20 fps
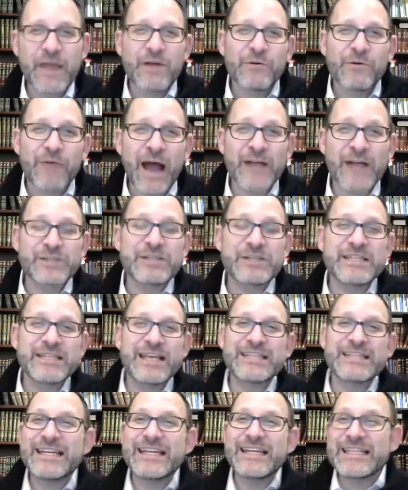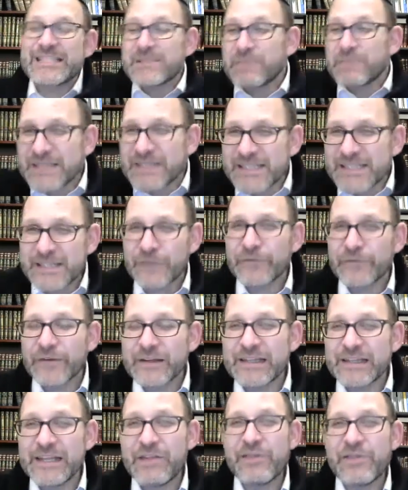Rashi says, and it's
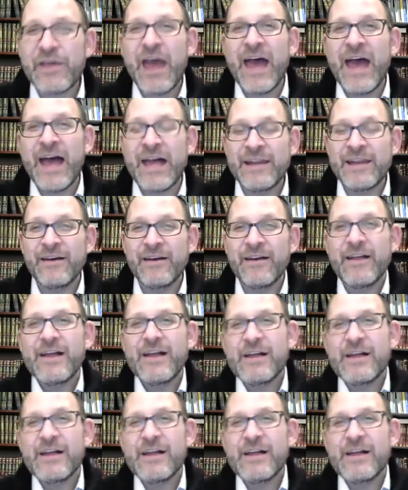specifically then